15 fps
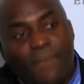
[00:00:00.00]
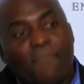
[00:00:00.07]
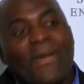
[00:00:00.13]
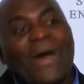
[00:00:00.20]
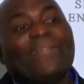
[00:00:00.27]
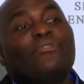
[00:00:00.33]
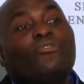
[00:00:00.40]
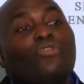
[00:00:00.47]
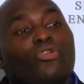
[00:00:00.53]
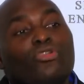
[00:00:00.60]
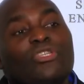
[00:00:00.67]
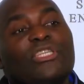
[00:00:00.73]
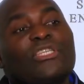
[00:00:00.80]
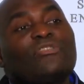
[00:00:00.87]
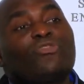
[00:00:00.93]
my
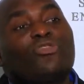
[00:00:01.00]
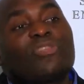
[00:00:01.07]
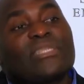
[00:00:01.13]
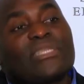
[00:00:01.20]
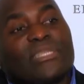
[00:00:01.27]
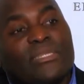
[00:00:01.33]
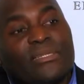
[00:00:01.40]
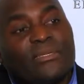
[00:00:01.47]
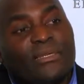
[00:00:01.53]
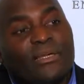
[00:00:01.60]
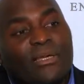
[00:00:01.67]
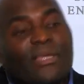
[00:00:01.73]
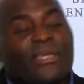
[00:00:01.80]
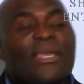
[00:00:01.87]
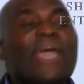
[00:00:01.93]
torch is not seen,
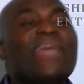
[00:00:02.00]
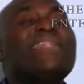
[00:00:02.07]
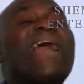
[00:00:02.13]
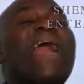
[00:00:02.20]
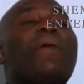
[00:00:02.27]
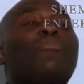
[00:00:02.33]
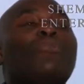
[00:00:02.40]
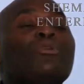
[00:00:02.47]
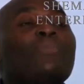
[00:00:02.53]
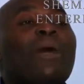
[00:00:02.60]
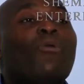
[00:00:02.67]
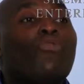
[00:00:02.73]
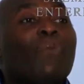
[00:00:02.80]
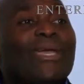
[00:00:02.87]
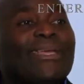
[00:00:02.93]
and I'm on
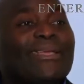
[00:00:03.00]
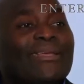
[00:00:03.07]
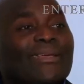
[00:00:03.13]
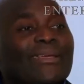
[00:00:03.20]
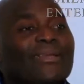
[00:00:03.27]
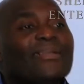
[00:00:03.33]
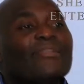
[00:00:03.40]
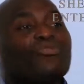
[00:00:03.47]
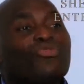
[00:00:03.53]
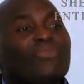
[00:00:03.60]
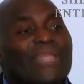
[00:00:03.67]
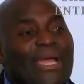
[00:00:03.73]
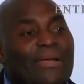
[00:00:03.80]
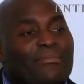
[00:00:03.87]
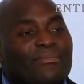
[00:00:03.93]
my way to
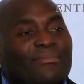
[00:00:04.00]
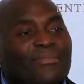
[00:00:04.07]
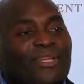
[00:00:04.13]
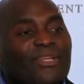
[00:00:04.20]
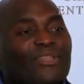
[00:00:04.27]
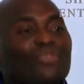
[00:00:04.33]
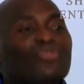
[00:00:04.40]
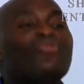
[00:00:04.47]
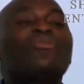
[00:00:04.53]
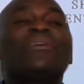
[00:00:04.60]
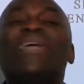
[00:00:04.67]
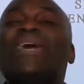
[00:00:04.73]
them to